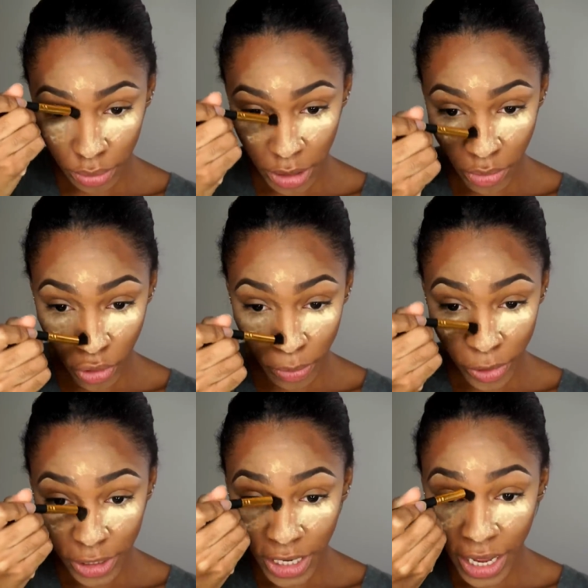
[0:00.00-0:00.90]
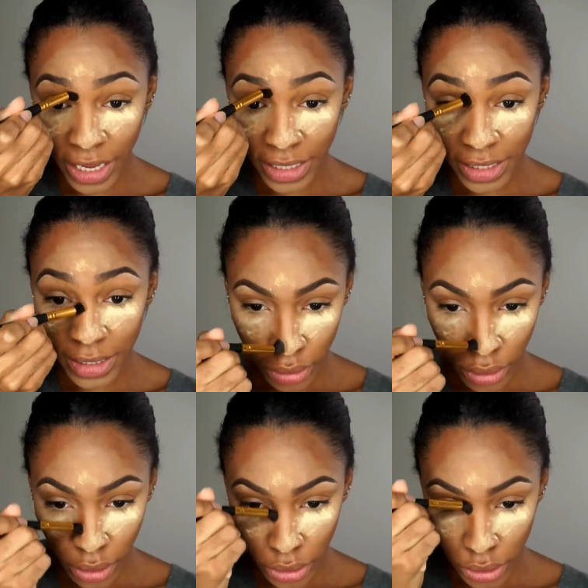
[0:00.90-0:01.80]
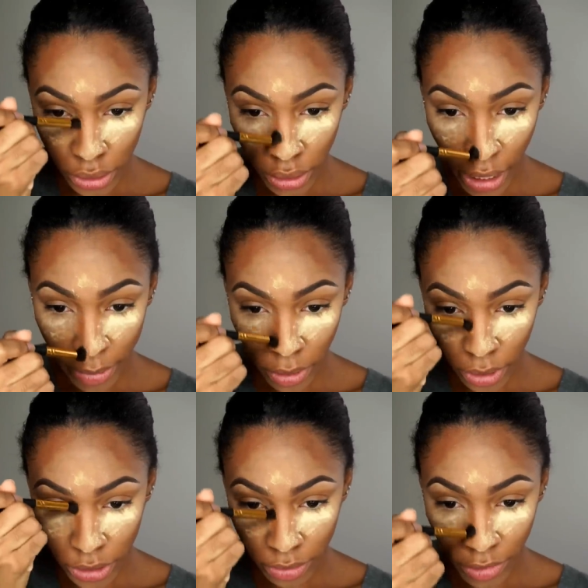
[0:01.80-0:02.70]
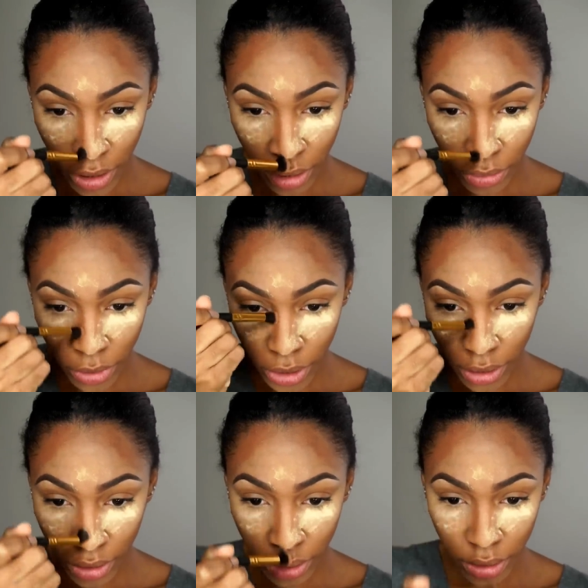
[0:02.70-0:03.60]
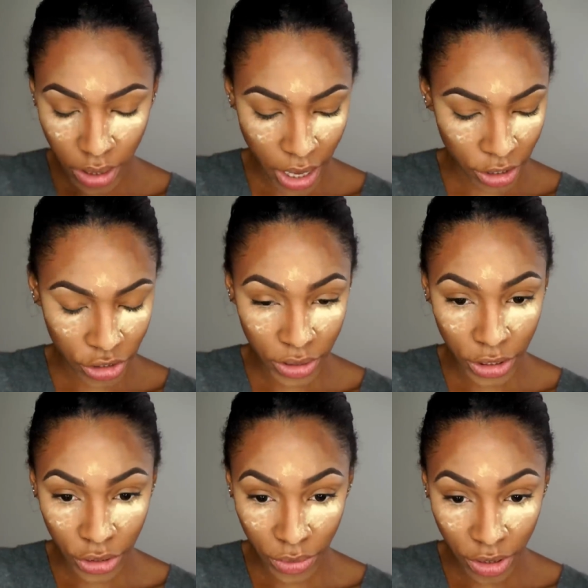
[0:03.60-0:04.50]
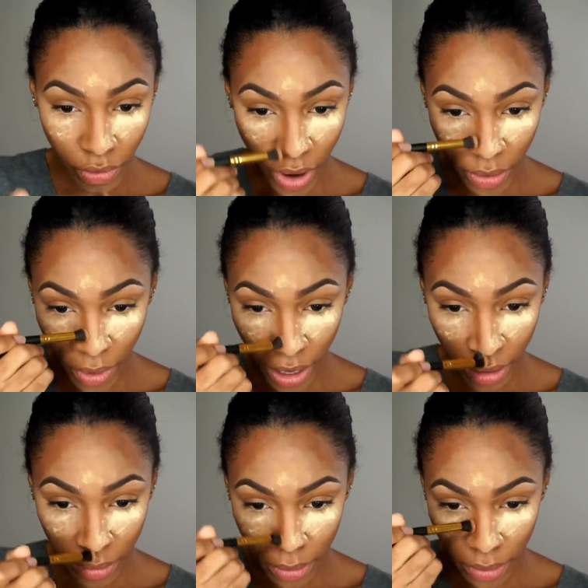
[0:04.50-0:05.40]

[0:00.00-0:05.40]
be more precise. Instead of just slapping on some color, we're gonna actually do it the right way.